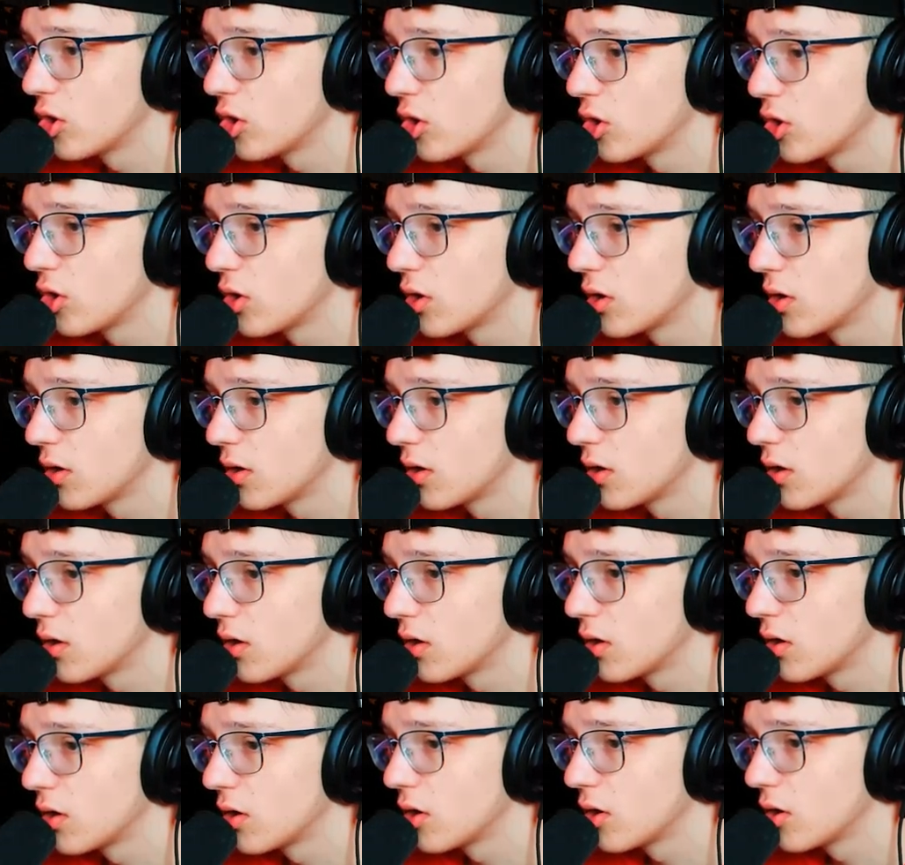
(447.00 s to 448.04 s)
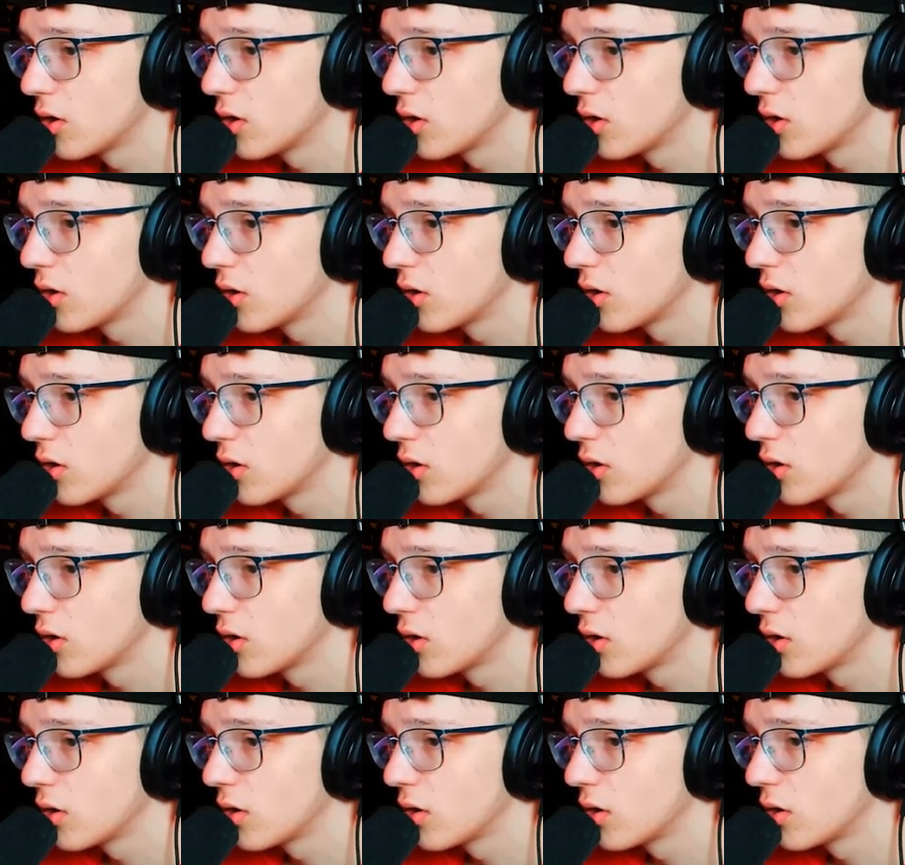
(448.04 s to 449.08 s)

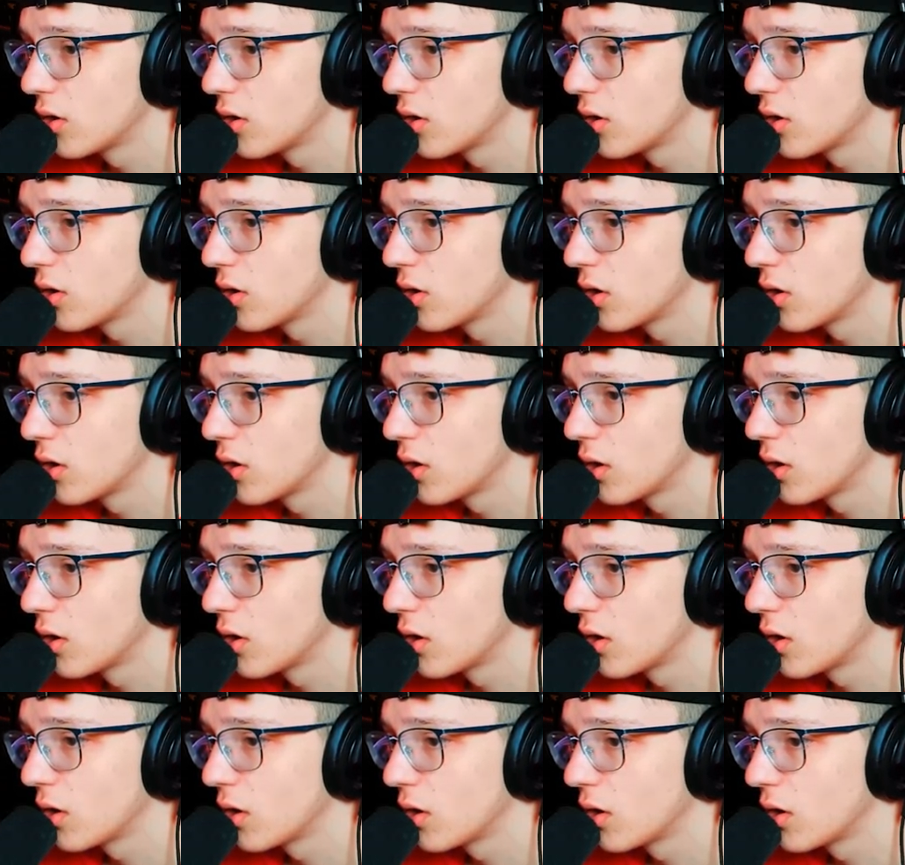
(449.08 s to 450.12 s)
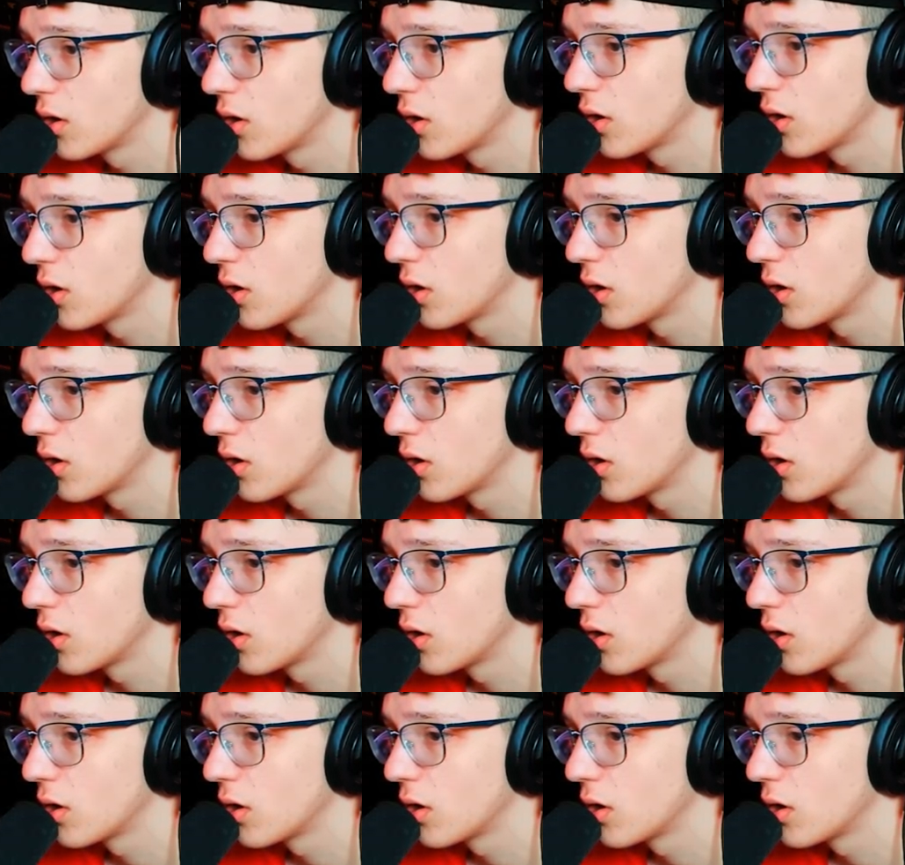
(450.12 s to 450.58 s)
Nobody speaks.